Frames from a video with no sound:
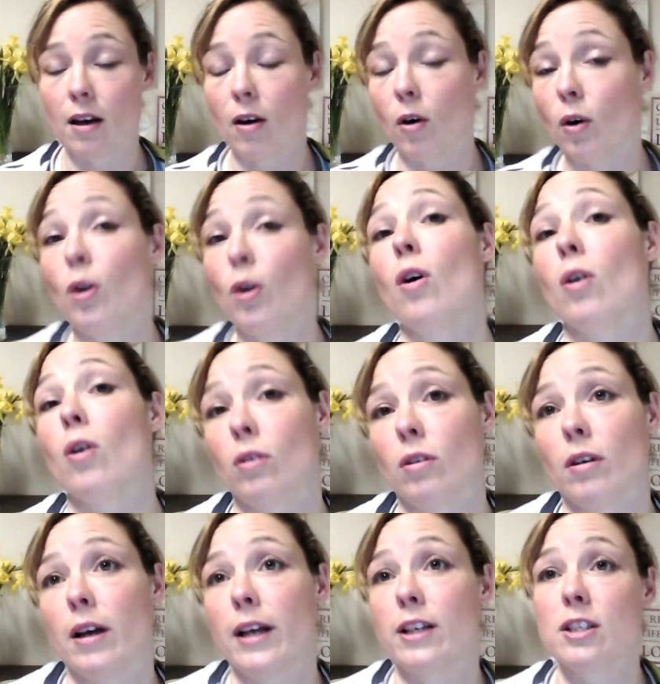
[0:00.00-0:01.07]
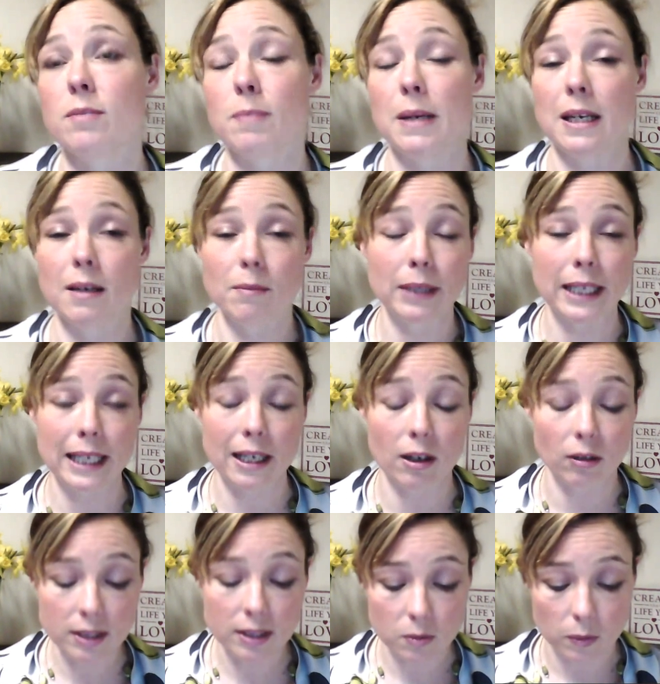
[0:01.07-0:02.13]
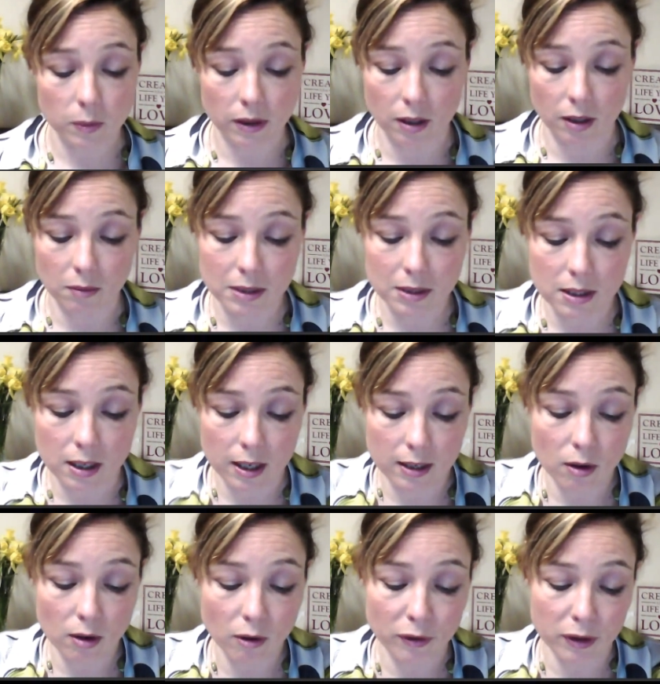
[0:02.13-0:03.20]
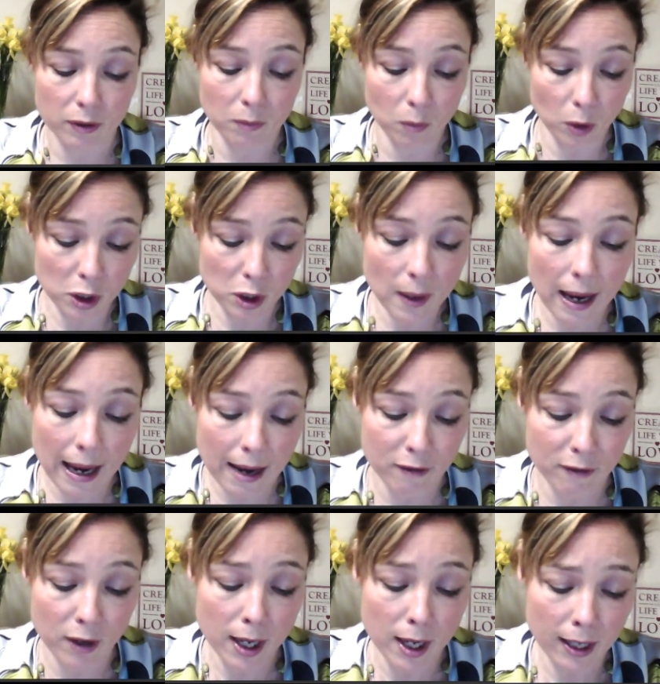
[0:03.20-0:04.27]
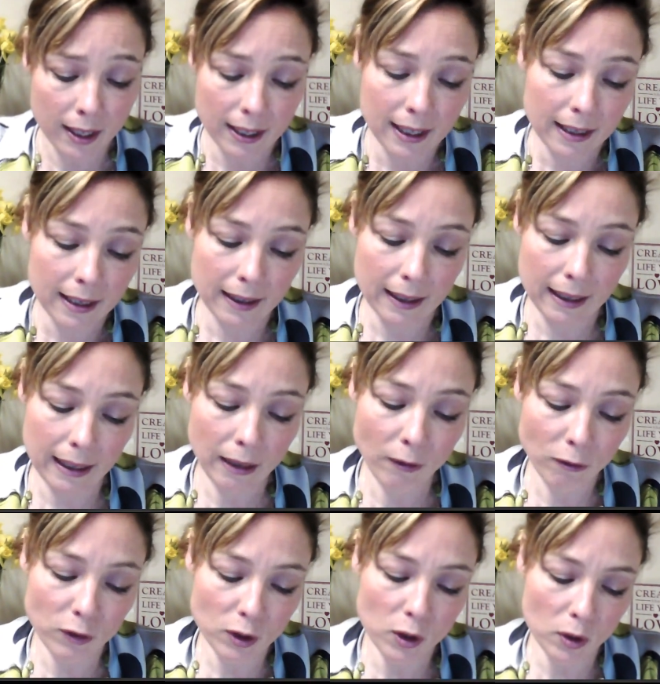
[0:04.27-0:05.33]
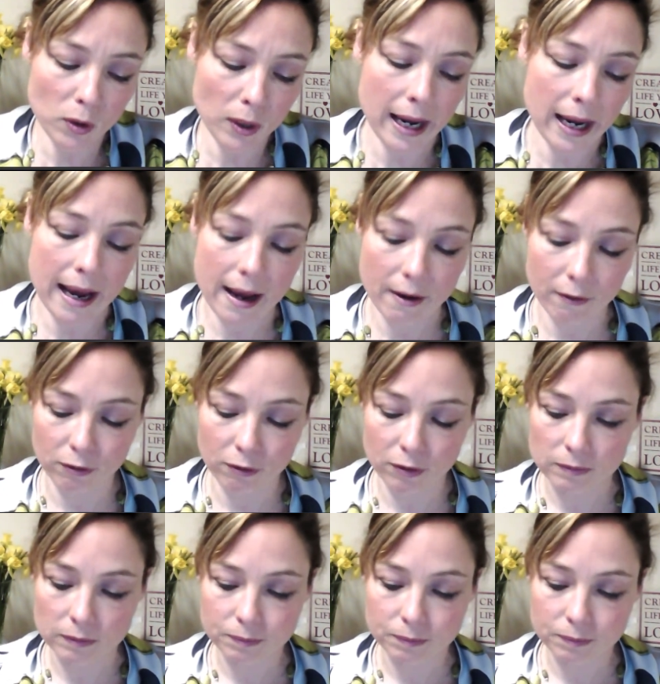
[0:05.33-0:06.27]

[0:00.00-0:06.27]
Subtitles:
or not, and just be completely honest with them and offer them what you have. If you have